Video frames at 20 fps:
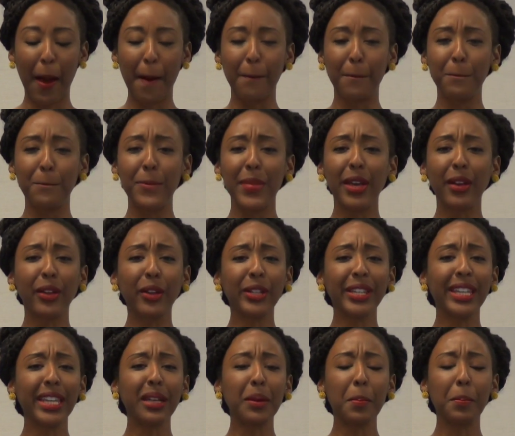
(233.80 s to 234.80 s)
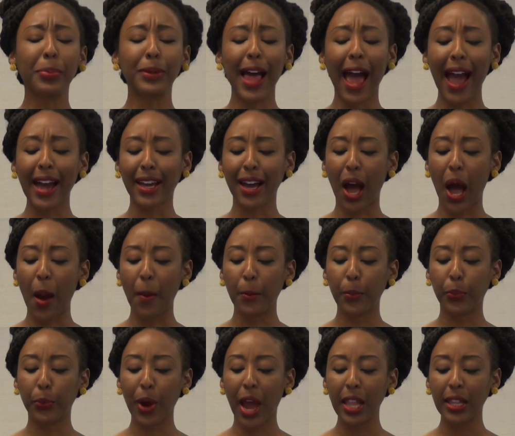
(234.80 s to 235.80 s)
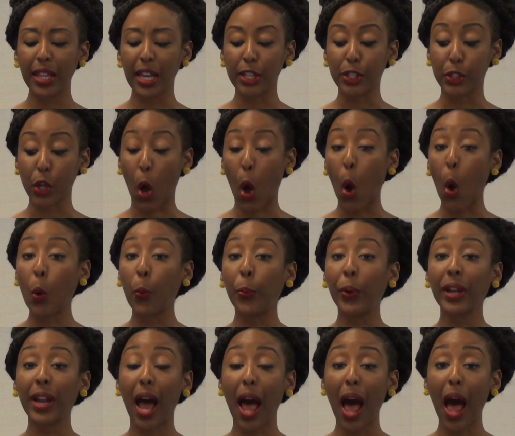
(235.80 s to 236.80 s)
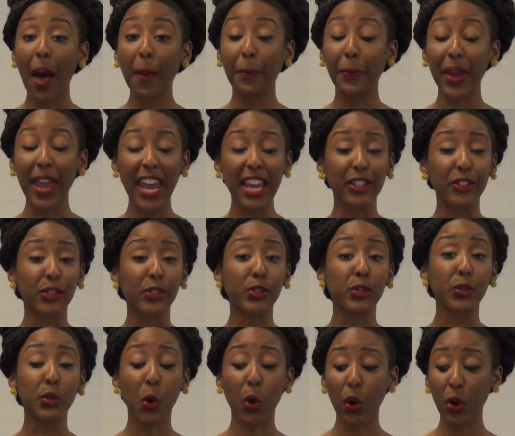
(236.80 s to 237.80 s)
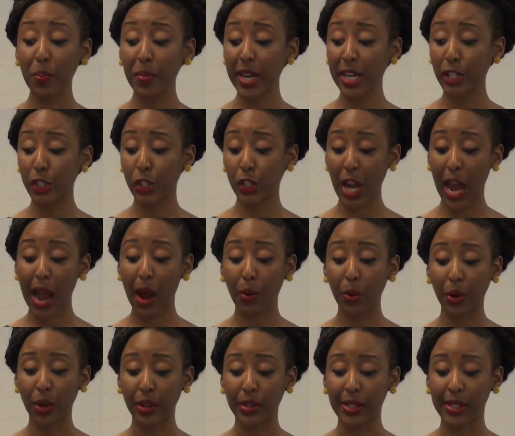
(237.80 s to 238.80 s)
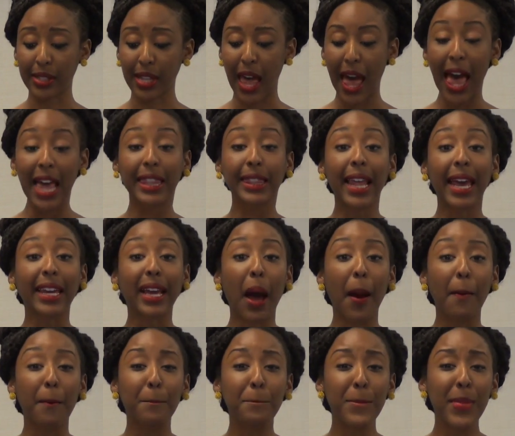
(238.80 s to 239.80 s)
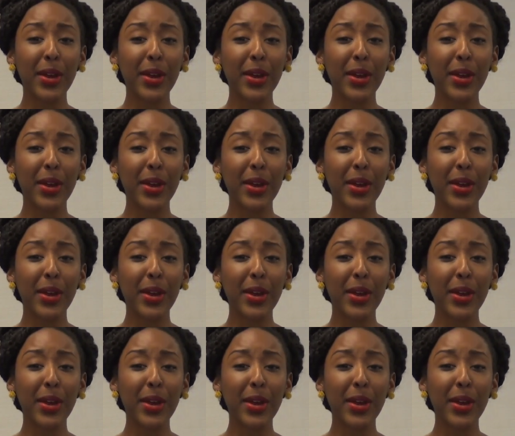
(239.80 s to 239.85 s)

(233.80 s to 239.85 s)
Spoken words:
a million black umbrellas open up in stormy showers, like a